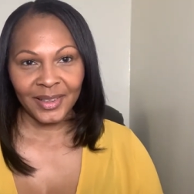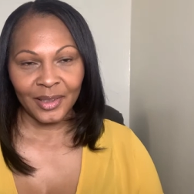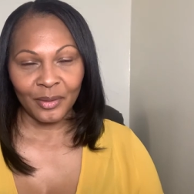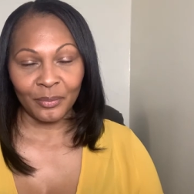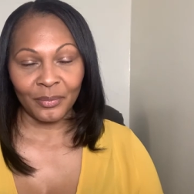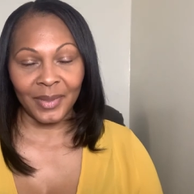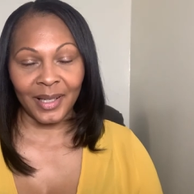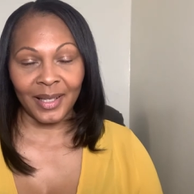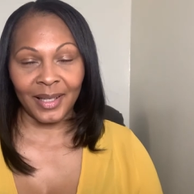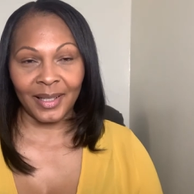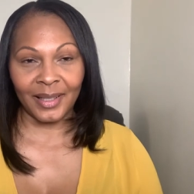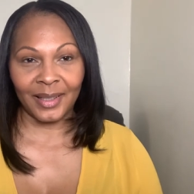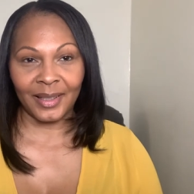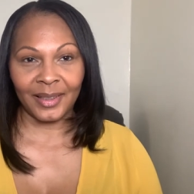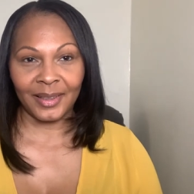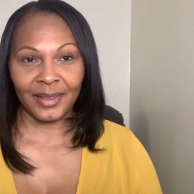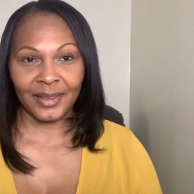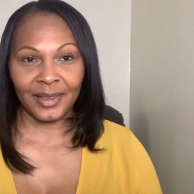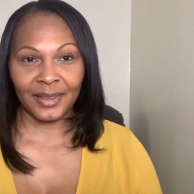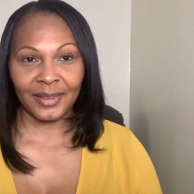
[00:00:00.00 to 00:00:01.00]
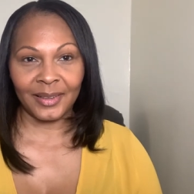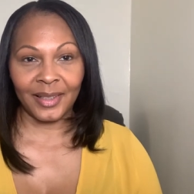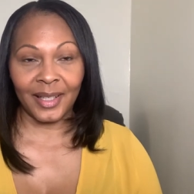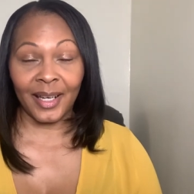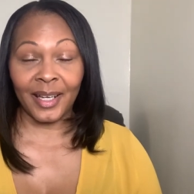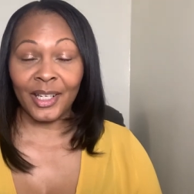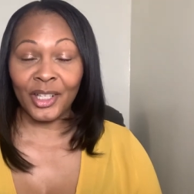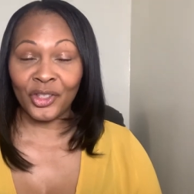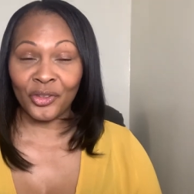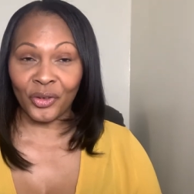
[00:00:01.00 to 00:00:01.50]
My
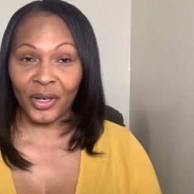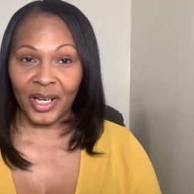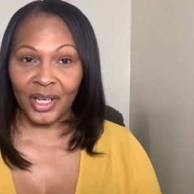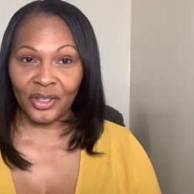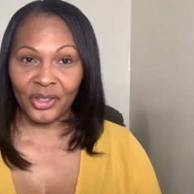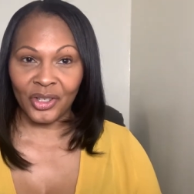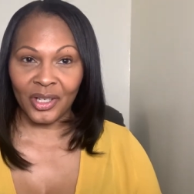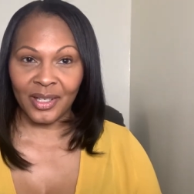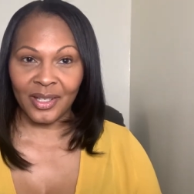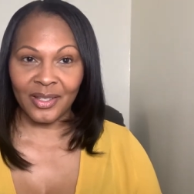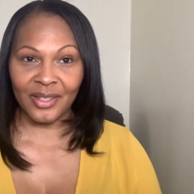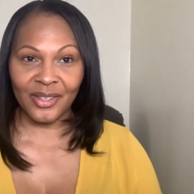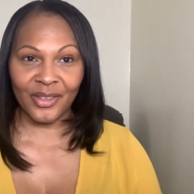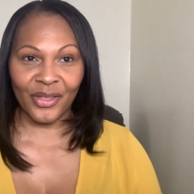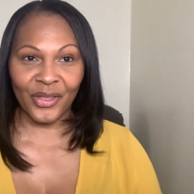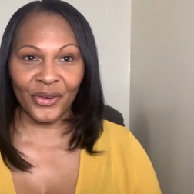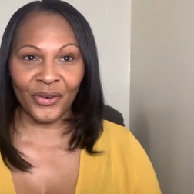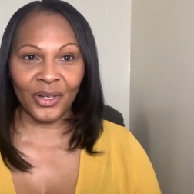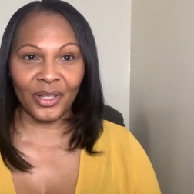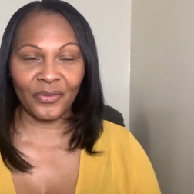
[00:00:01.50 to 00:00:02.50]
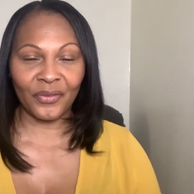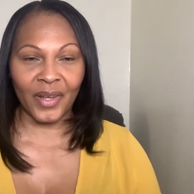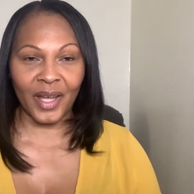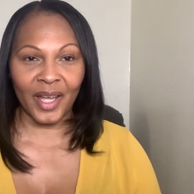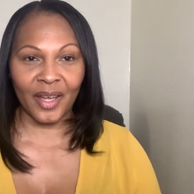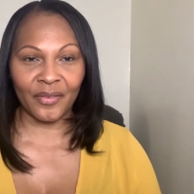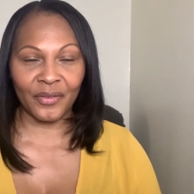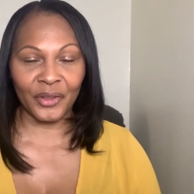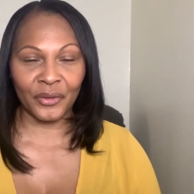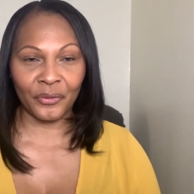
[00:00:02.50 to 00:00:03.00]
age range is
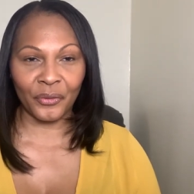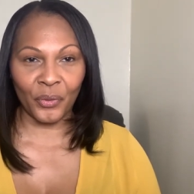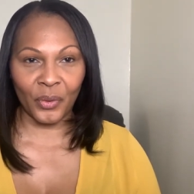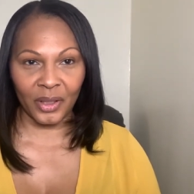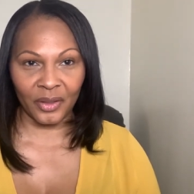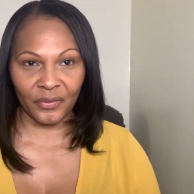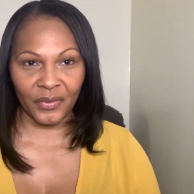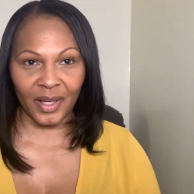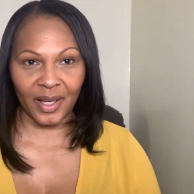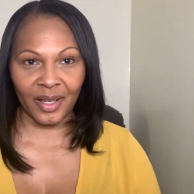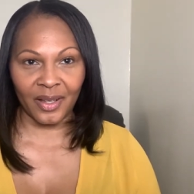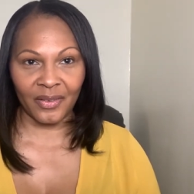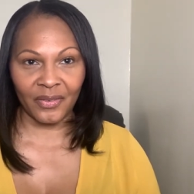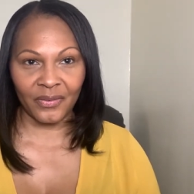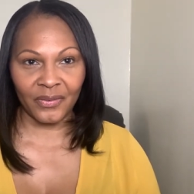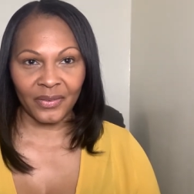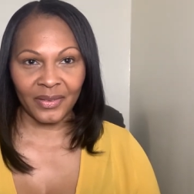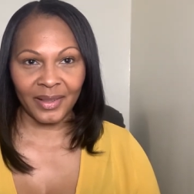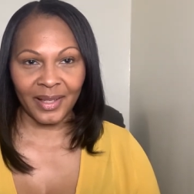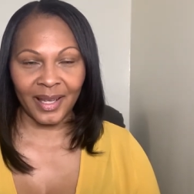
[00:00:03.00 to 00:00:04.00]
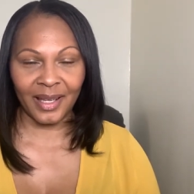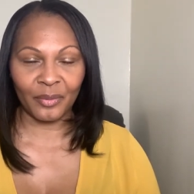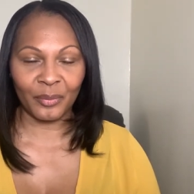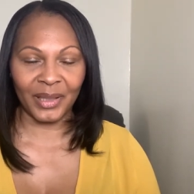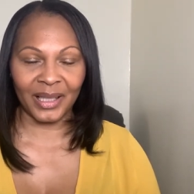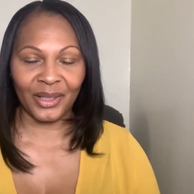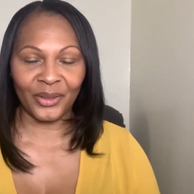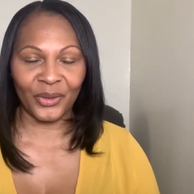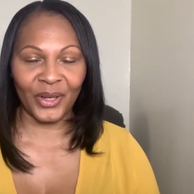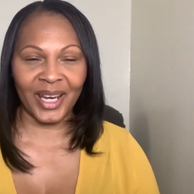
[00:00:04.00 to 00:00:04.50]
35 to 45, and my
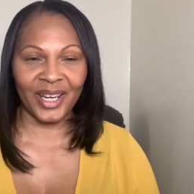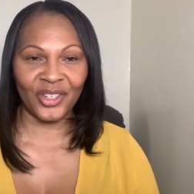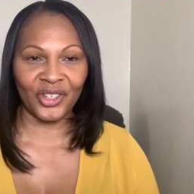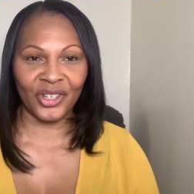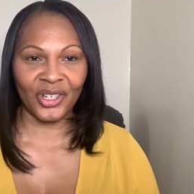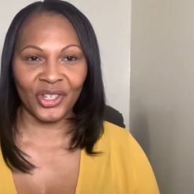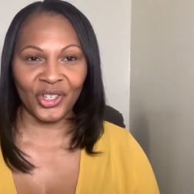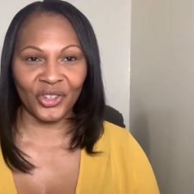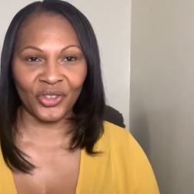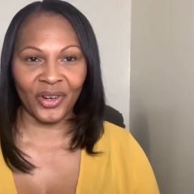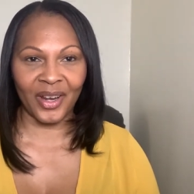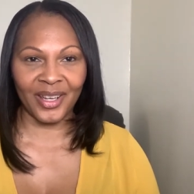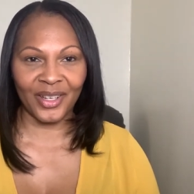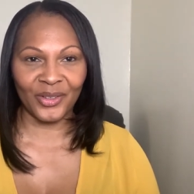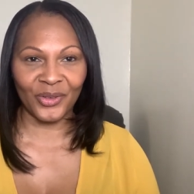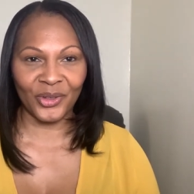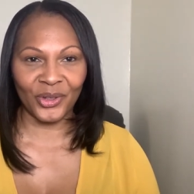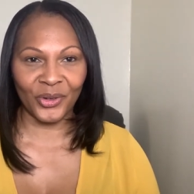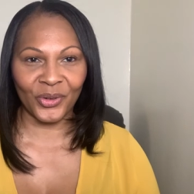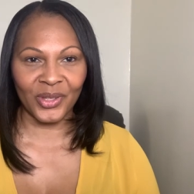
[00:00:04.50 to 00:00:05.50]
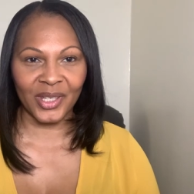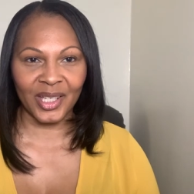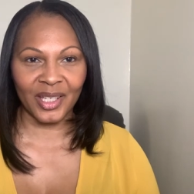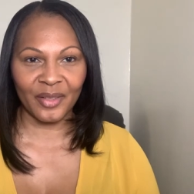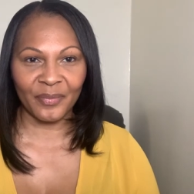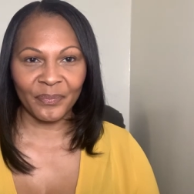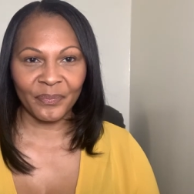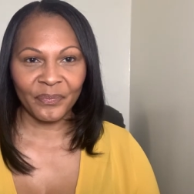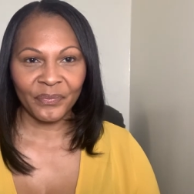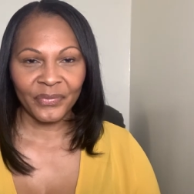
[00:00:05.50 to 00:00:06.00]
location is Trenton, New Jersey.
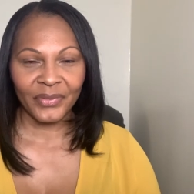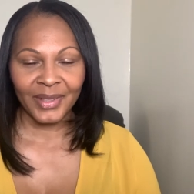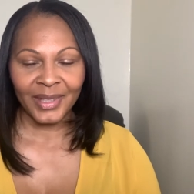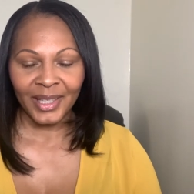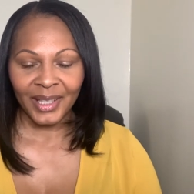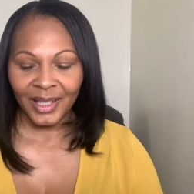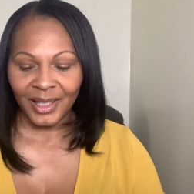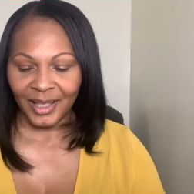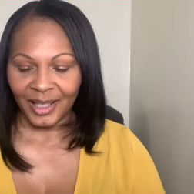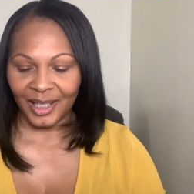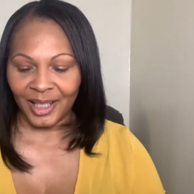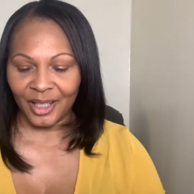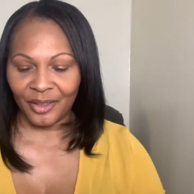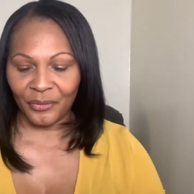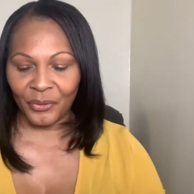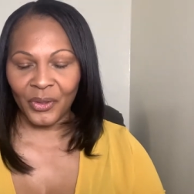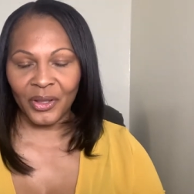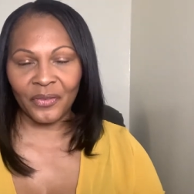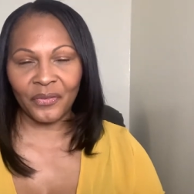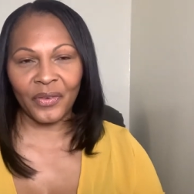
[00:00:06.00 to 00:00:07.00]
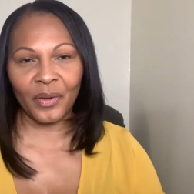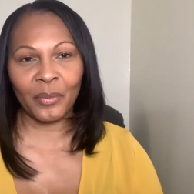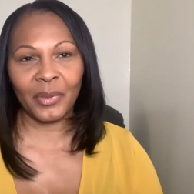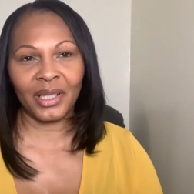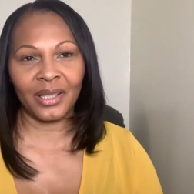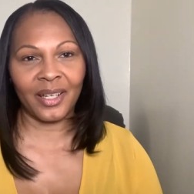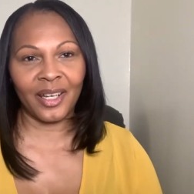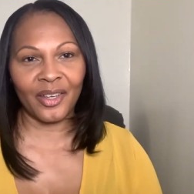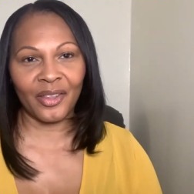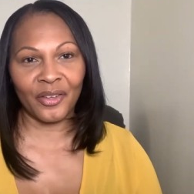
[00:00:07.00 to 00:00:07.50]
Uh, for the feminine
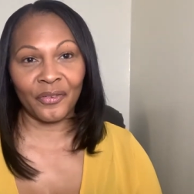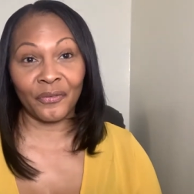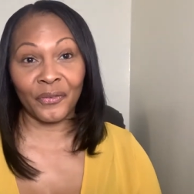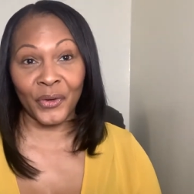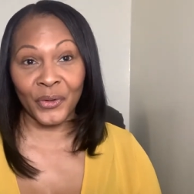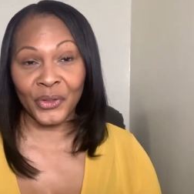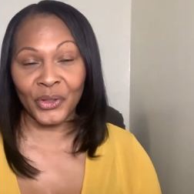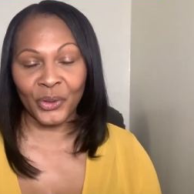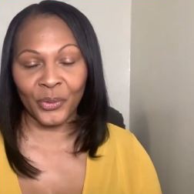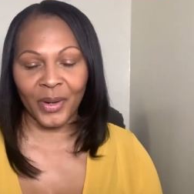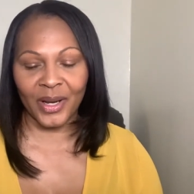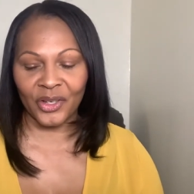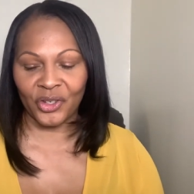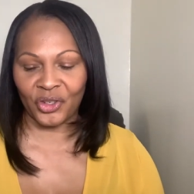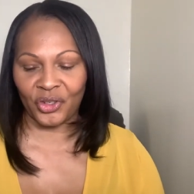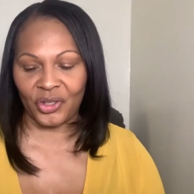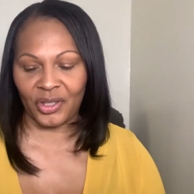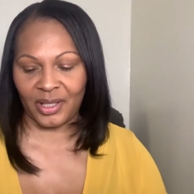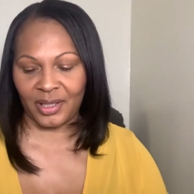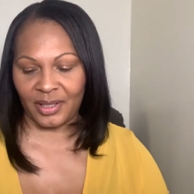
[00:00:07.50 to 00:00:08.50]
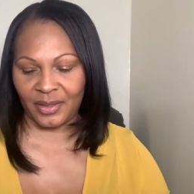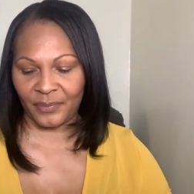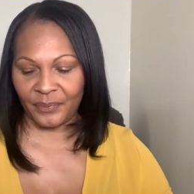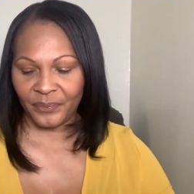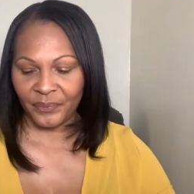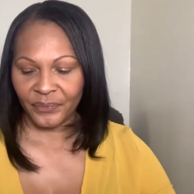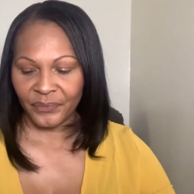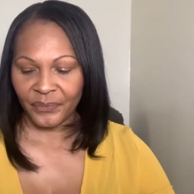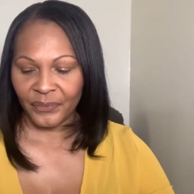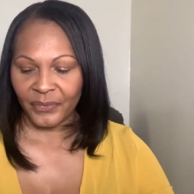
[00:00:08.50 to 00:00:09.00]
care, the first question,
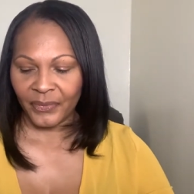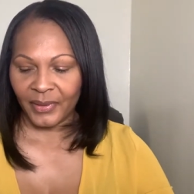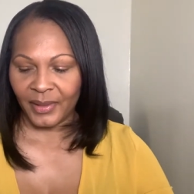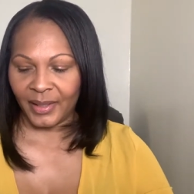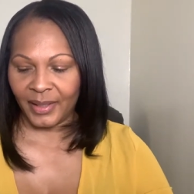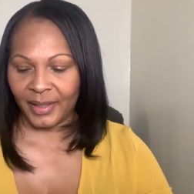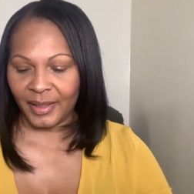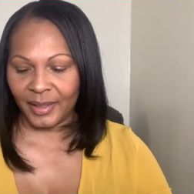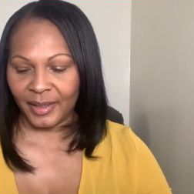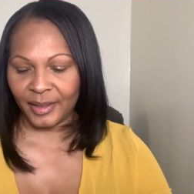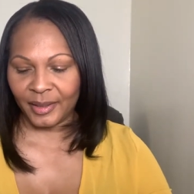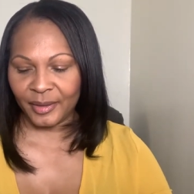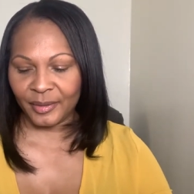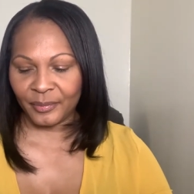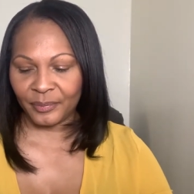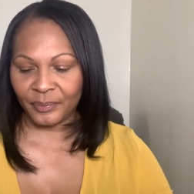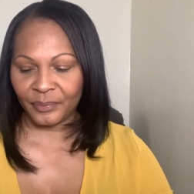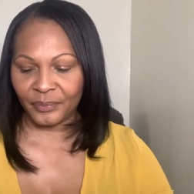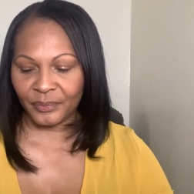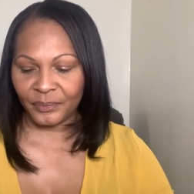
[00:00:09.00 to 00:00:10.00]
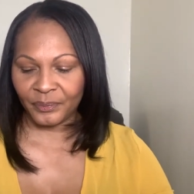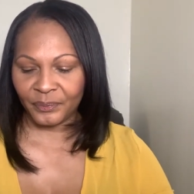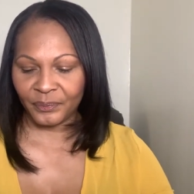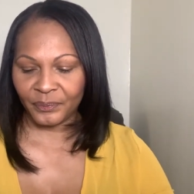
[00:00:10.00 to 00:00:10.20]
um,